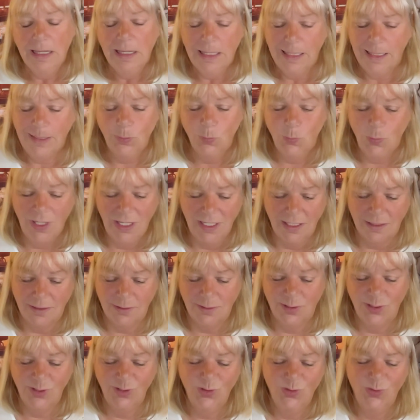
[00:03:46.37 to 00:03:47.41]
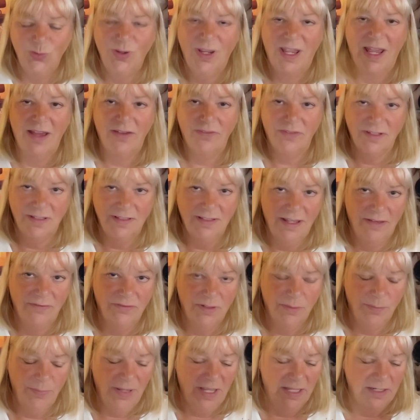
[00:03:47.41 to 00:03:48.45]
In week two, we have the Seven
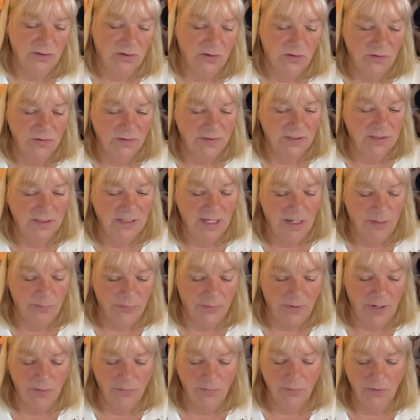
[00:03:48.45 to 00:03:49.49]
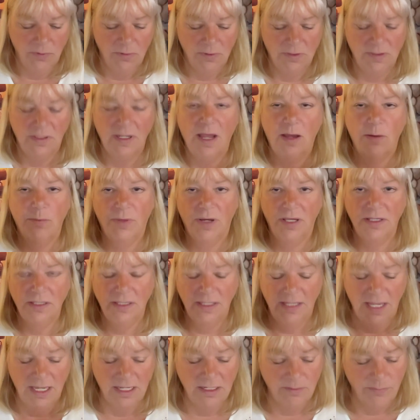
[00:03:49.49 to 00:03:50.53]
of Pentacles in the upright, rooted down by the
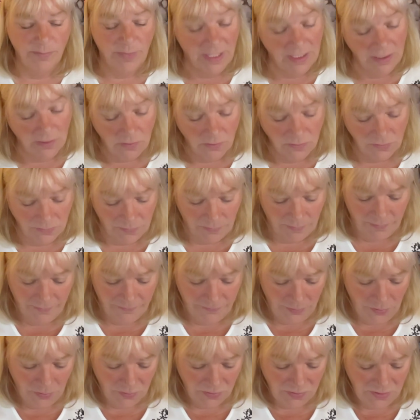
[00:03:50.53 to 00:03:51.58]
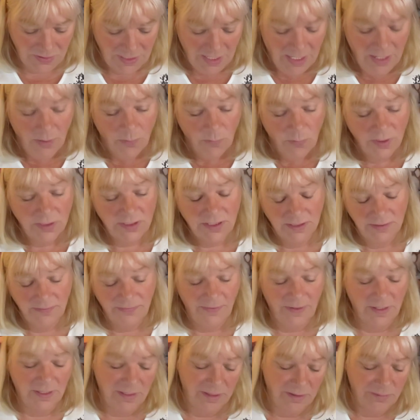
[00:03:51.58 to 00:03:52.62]
Eight of Pentacles reversed, which is
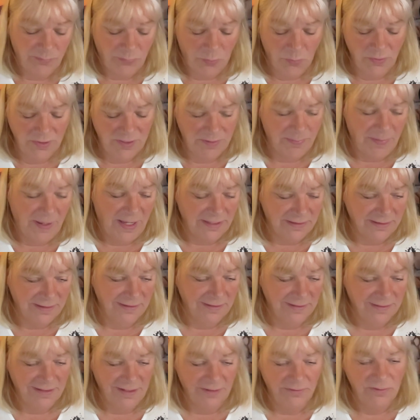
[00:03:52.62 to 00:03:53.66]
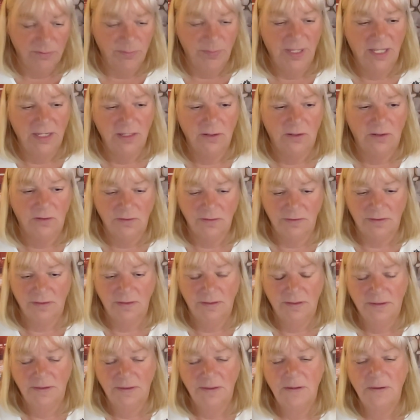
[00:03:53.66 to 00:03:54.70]
funny. It points back to the Seven of Pentacles.
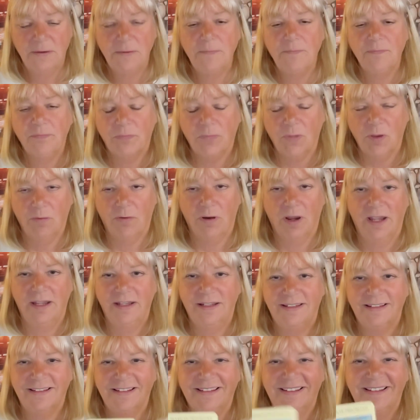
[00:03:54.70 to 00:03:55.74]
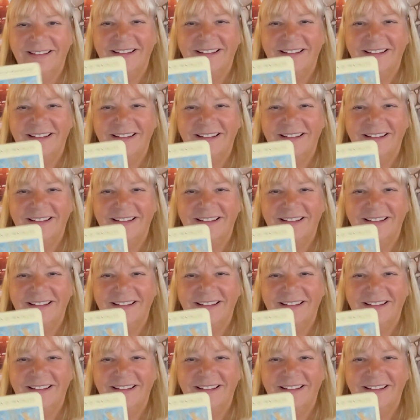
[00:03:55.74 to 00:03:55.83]
Right?